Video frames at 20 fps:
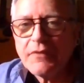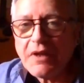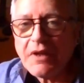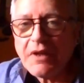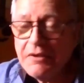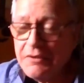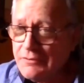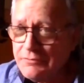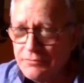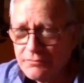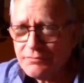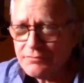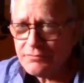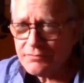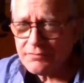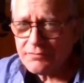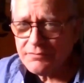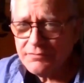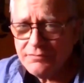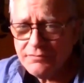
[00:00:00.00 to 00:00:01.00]
So are
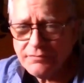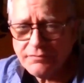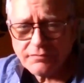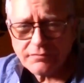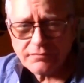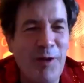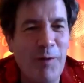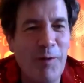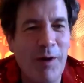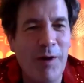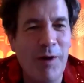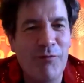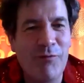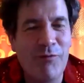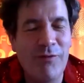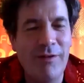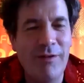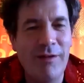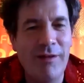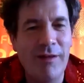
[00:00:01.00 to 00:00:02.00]
you up
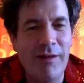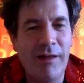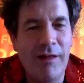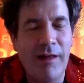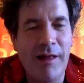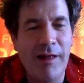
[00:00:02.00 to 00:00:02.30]
for?